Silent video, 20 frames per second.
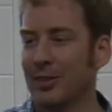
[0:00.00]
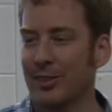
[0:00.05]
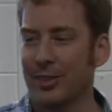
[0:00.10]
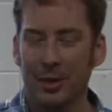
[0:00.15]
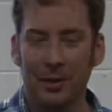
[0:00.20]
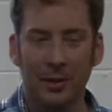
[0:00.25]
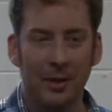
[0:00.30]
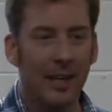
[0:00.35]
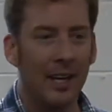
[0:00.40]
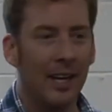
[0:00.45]

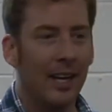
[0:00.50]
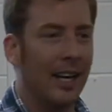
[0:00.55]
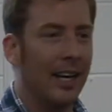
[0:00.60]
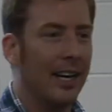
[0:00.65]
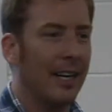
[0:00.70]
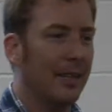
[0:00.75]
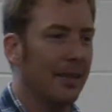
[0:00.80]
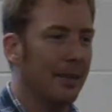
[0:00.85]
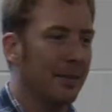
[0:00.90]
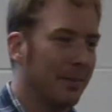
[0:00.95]
So,
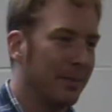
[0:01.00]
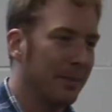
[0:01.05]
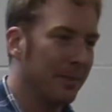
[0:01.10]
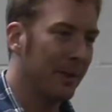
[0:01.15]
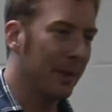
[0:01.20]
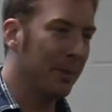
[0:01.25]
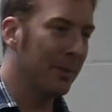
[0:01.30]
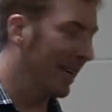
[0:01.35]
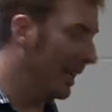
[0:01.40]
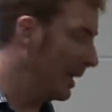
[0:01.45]

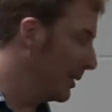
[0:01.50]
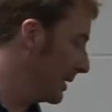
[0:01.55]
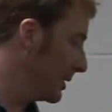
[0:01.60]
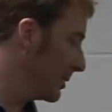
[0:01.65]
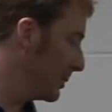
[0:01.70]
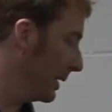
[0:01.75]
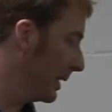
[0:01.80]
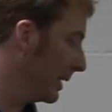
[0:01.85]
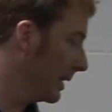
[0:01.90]
but anyways,